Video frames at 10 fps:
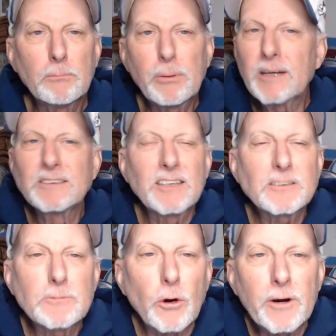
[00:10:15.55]
But is
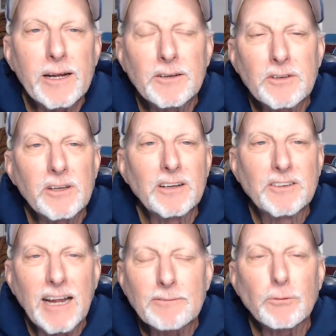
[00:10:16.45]
this turning into the
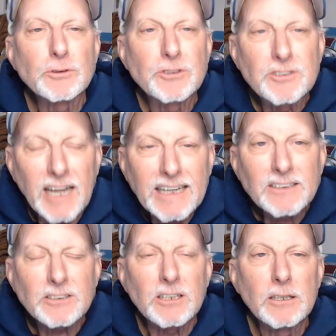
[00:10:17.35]
Denver
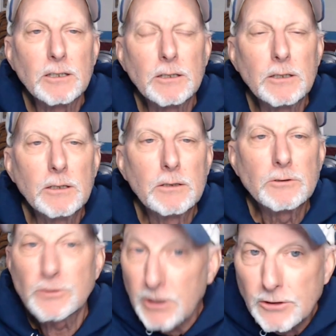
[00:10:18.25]
Saints?
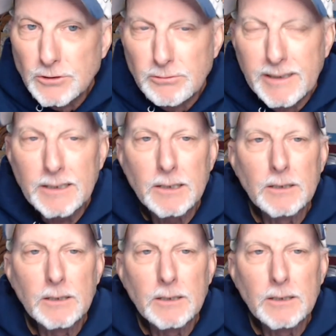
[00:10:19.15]
Seriously?